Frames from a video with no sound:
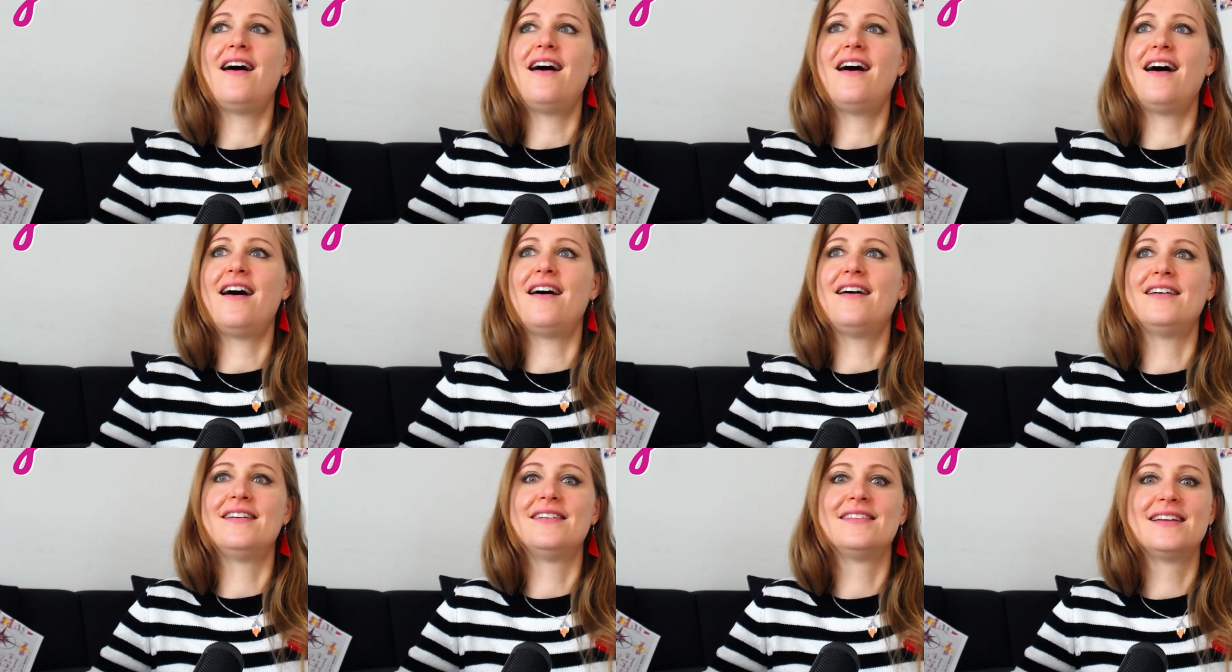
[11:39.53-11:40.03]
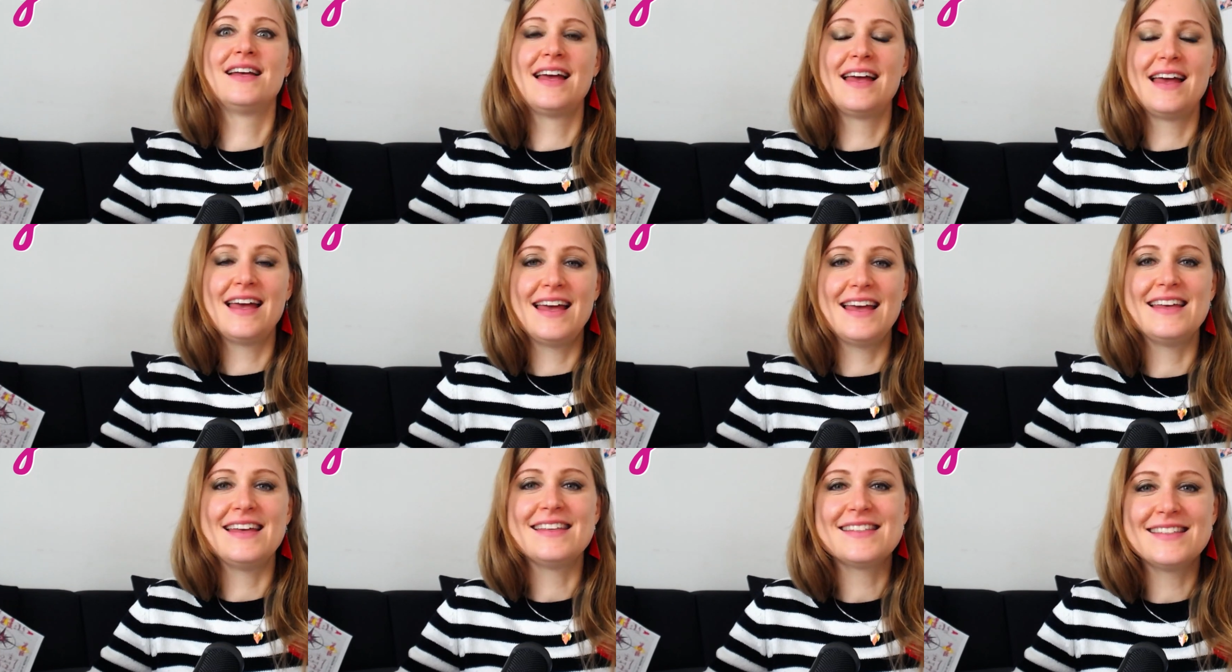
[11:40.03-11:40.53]
oh,
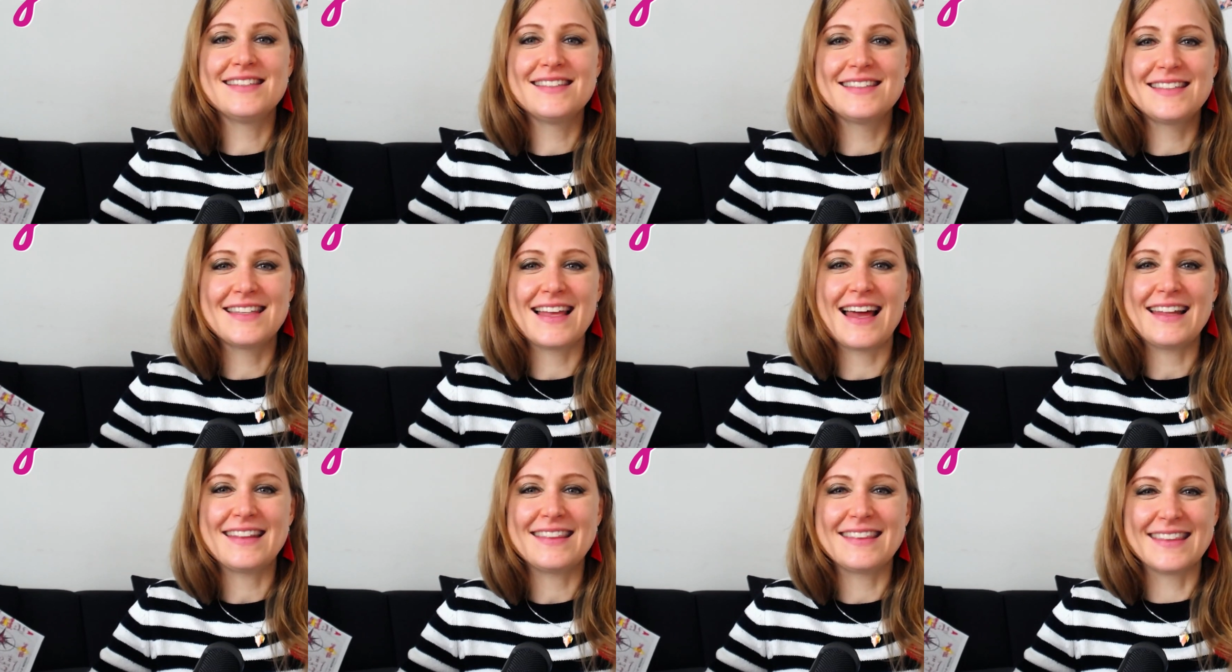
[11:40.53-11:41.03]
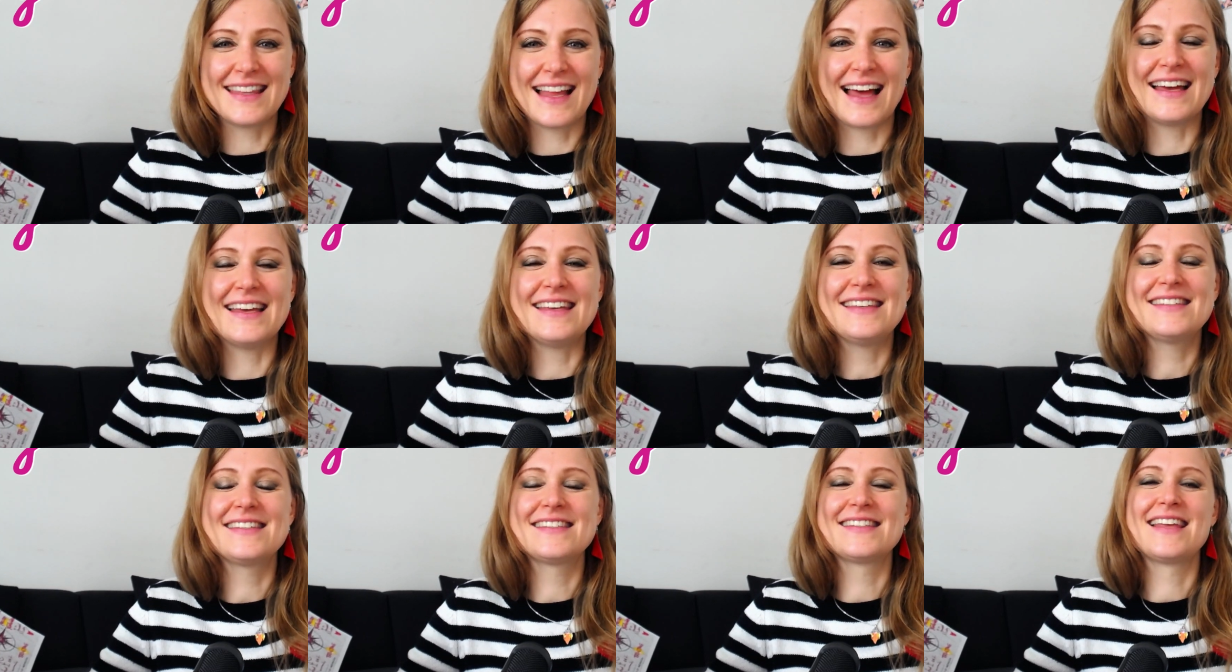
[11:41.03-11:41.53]
isn't that
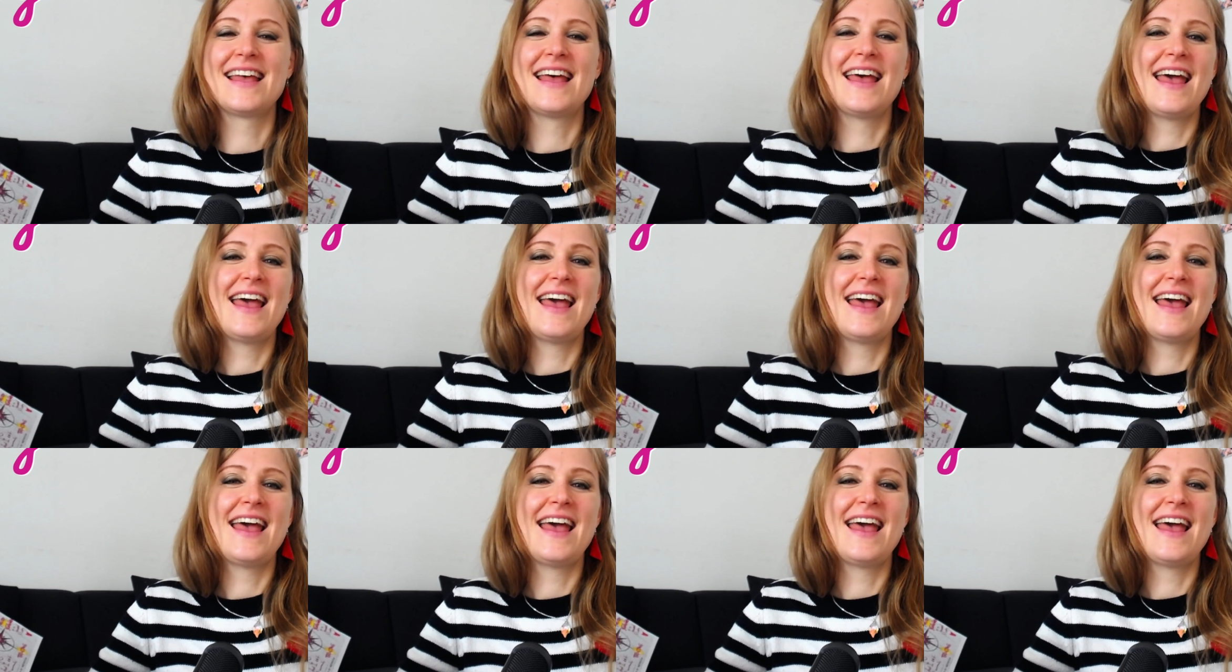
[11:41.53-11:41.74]
nice?